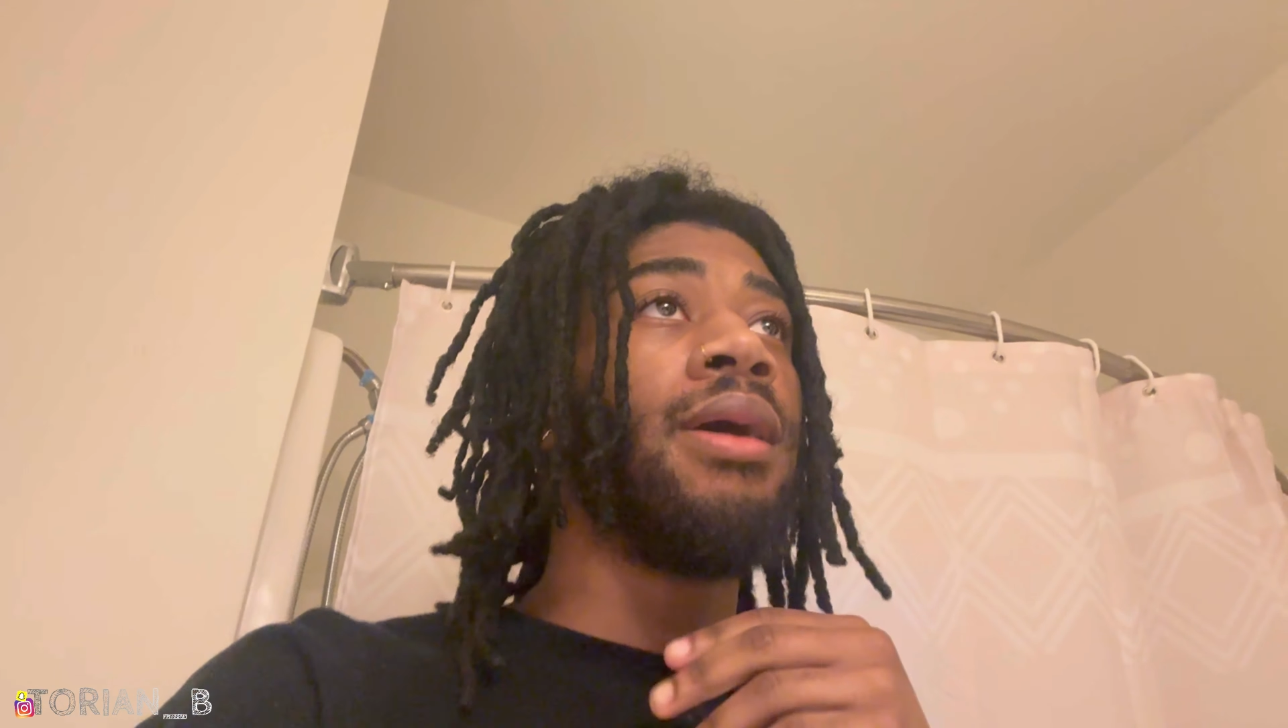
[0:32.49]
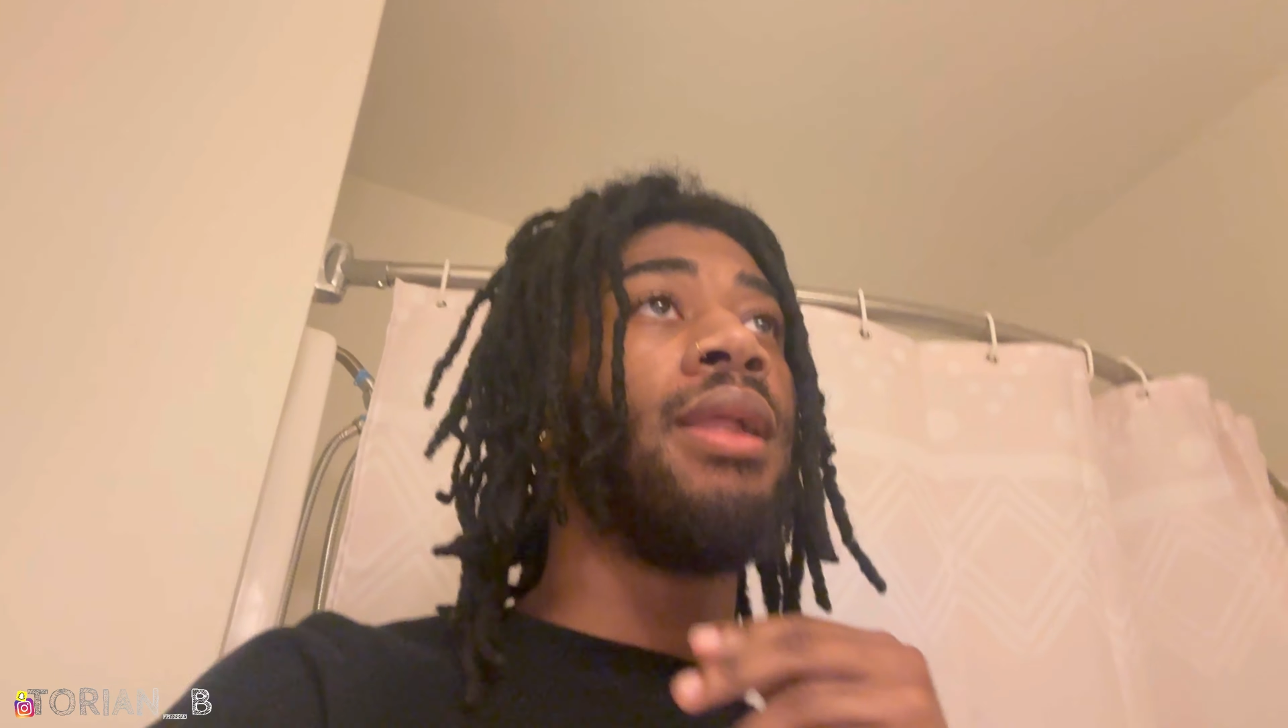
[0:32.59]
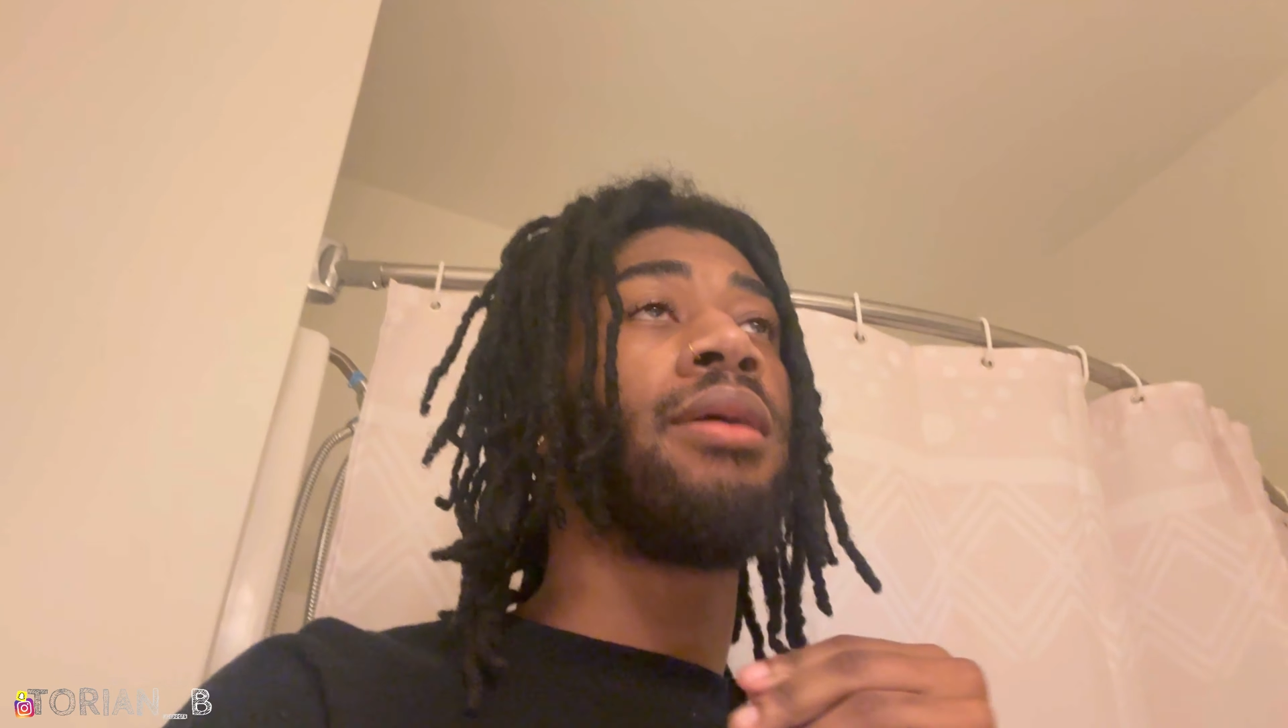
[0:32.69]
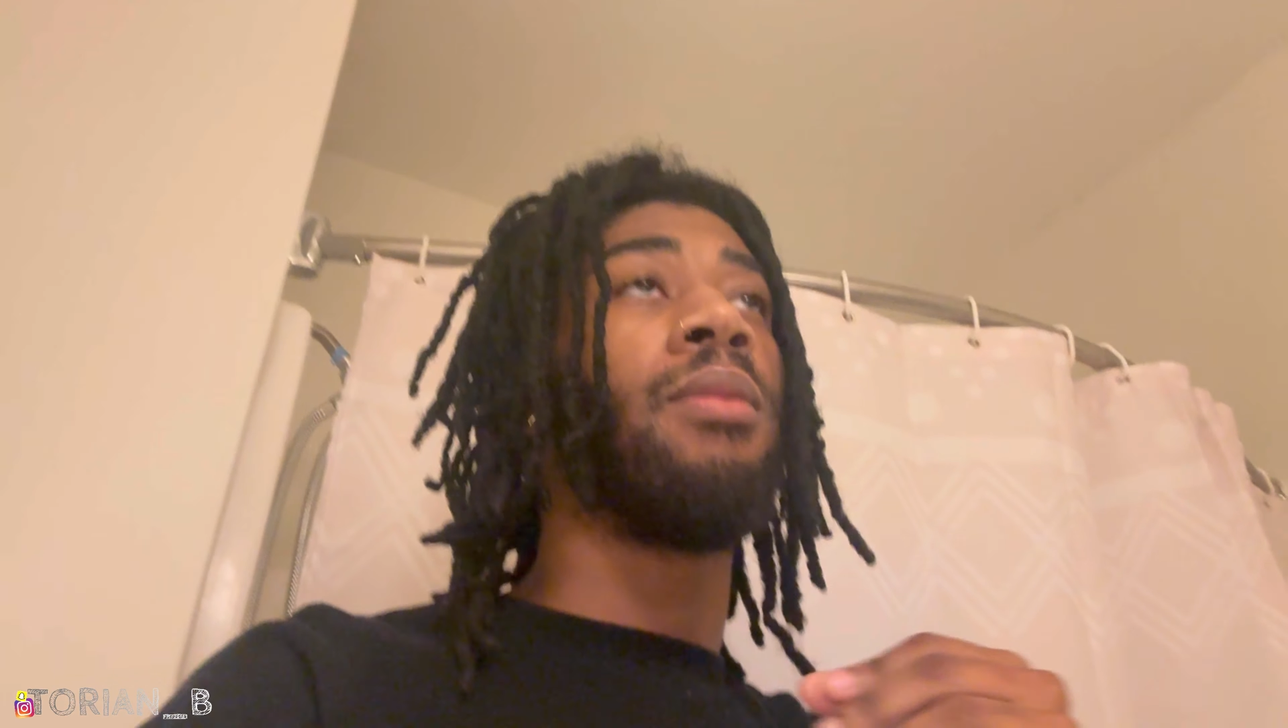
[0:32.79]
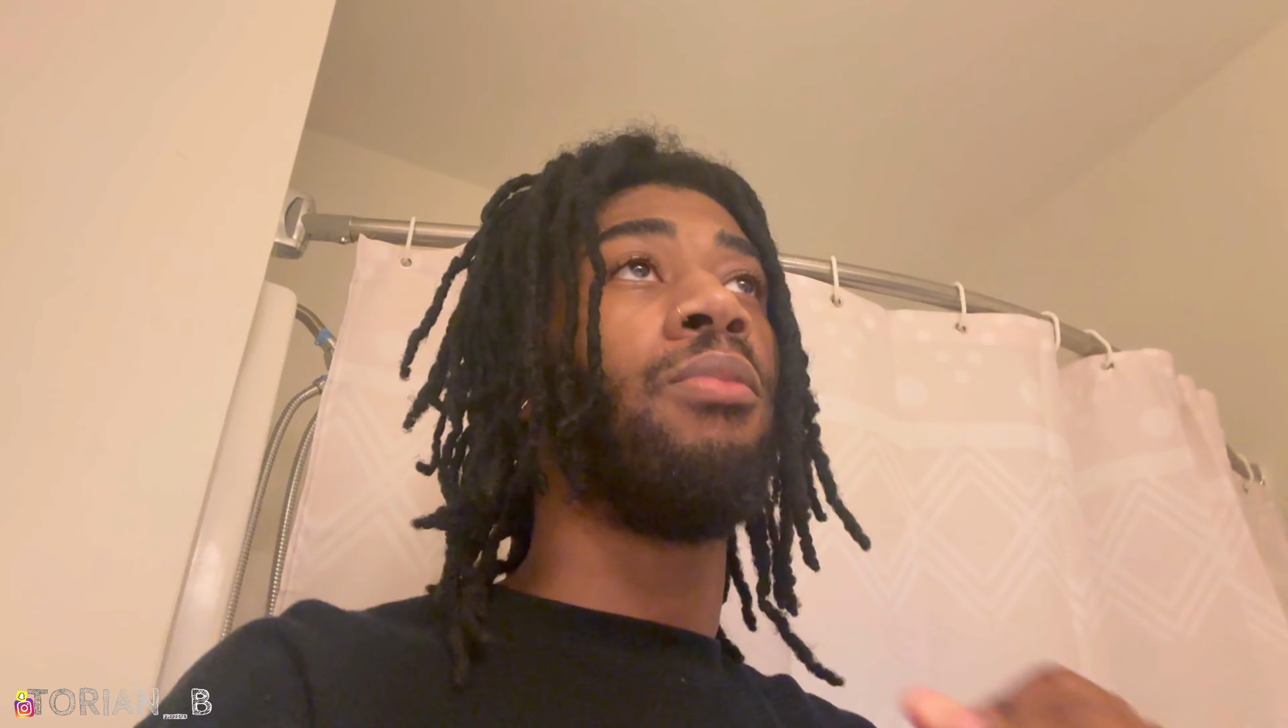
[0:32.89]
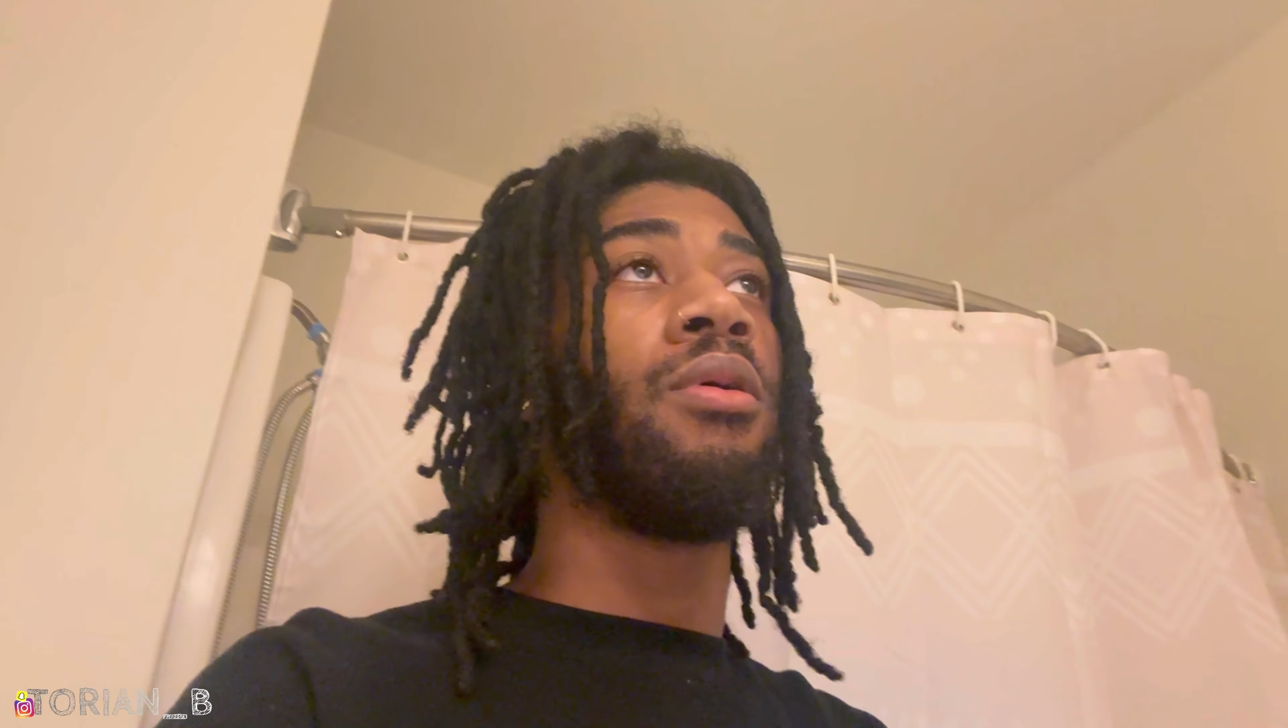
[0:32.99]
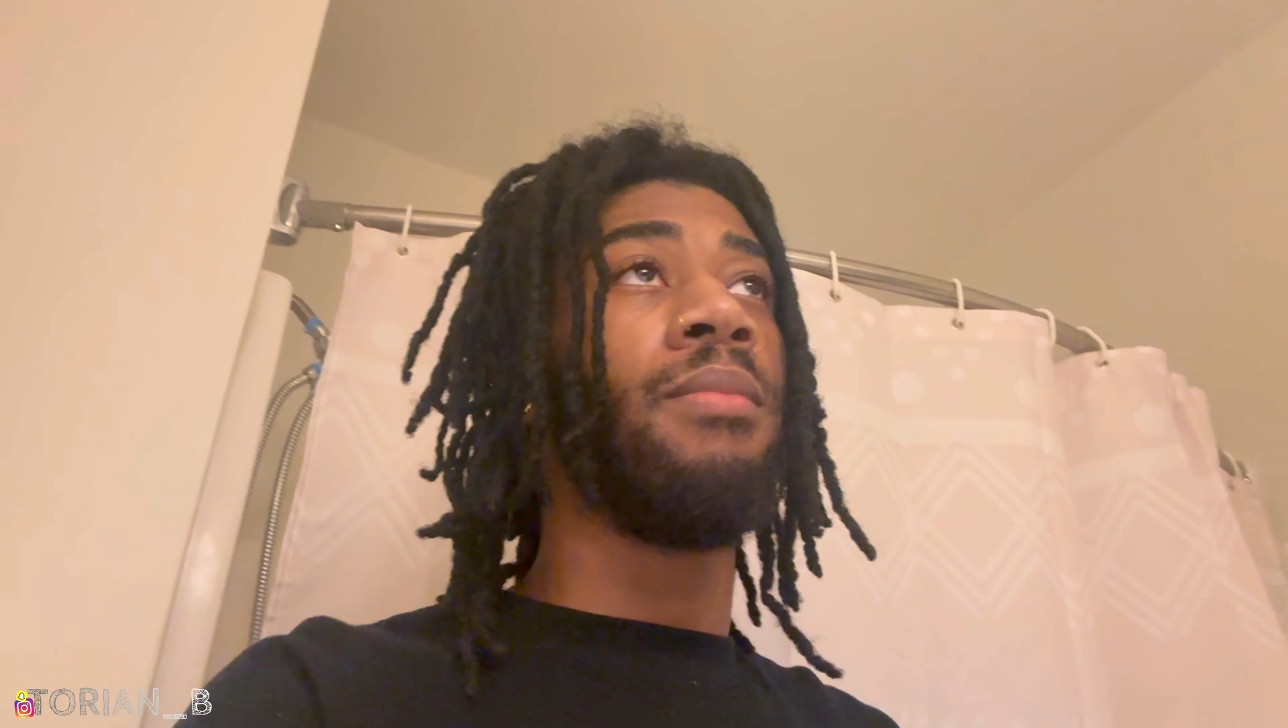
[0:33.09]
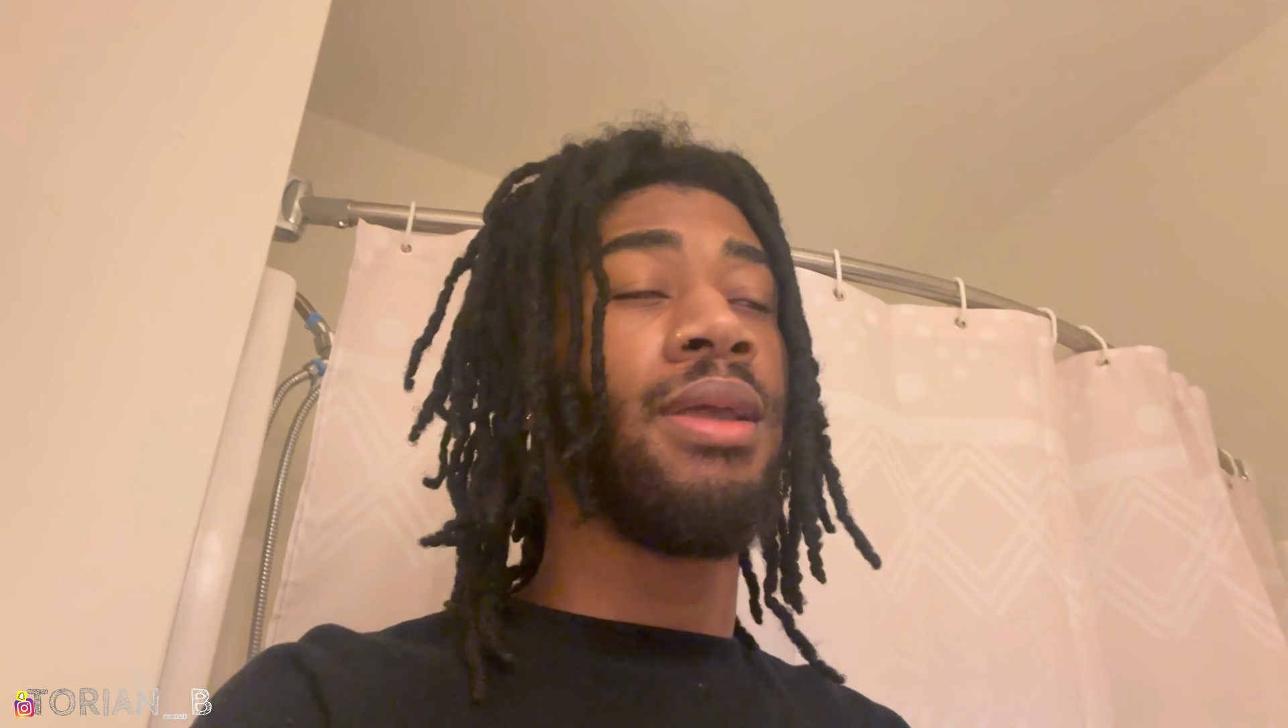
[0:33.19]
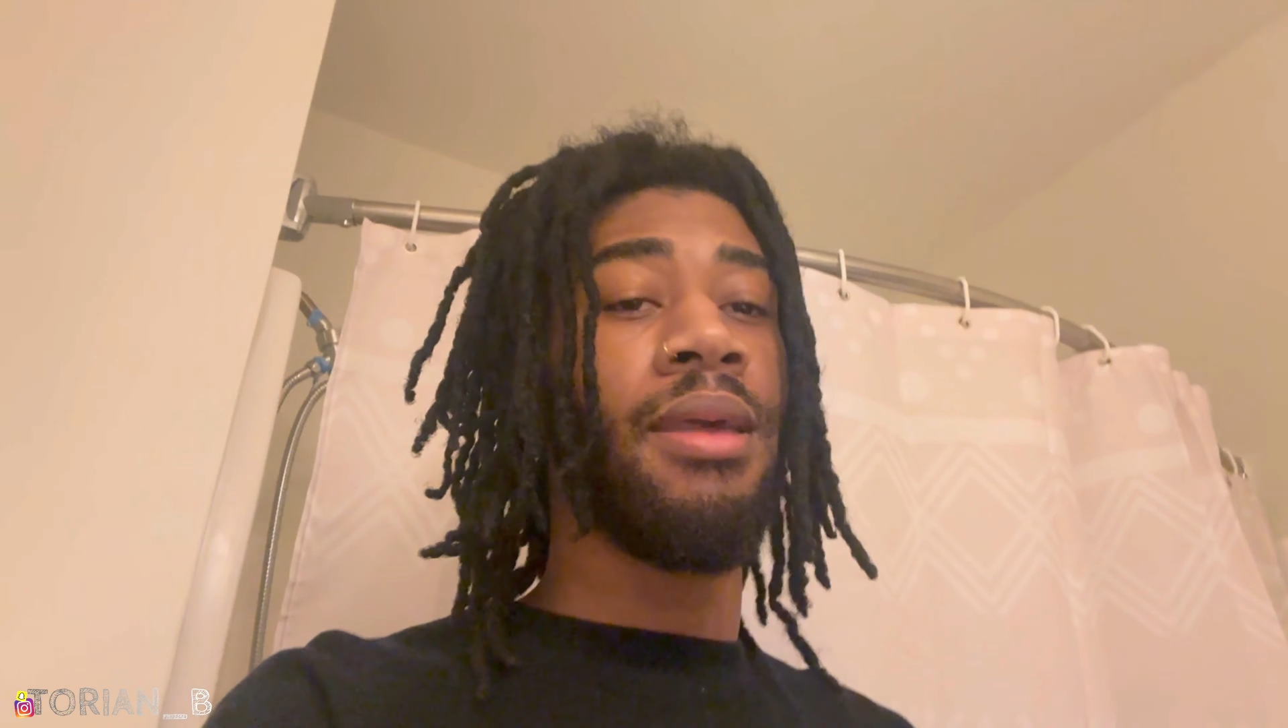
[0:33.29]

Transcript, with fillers: loc appointment,